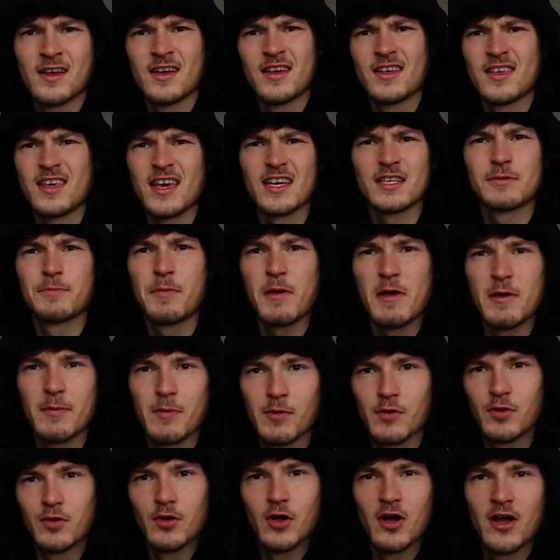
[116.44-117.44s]
Yes
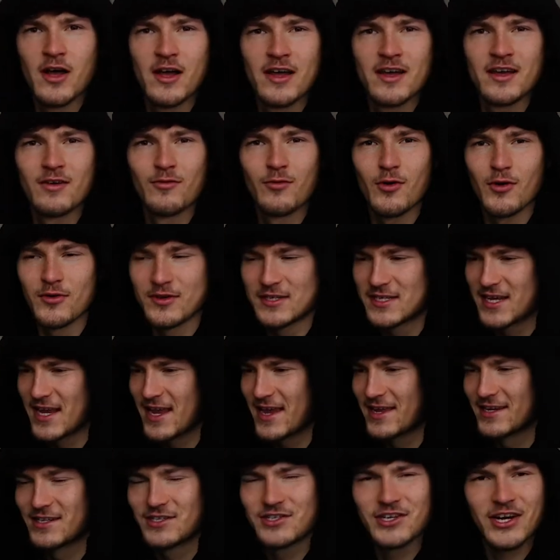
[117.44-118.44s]
people, what are we
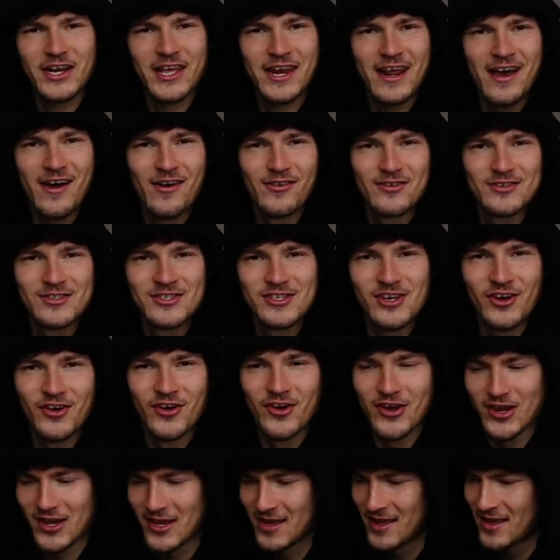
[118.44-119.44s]
saying? Check it out.
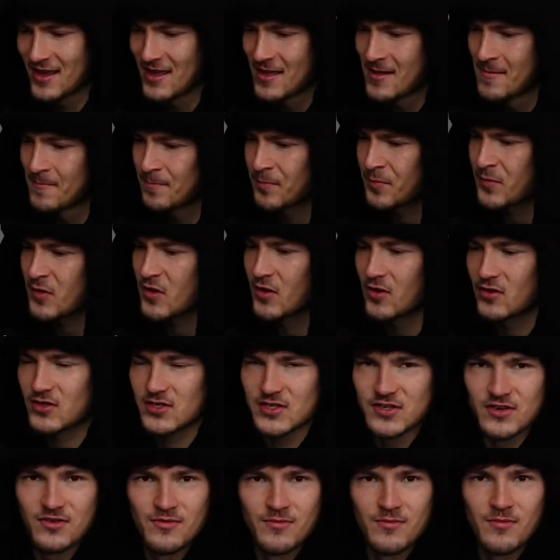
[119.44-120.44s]
So, got
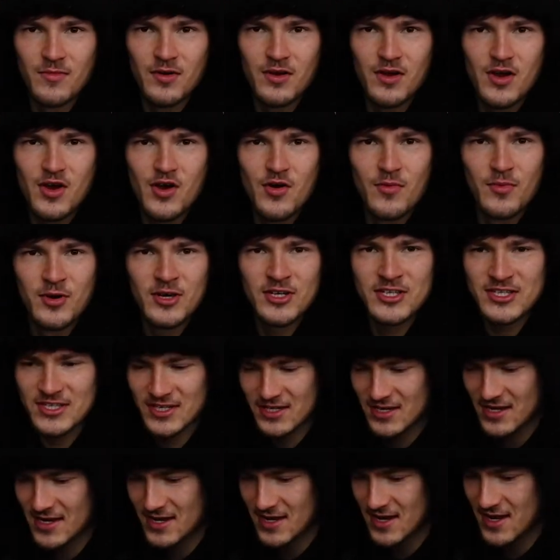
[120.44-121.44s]
some
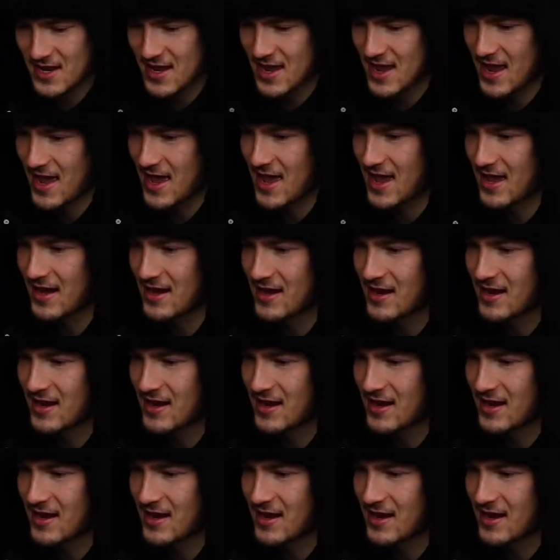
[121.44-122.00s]
hummus and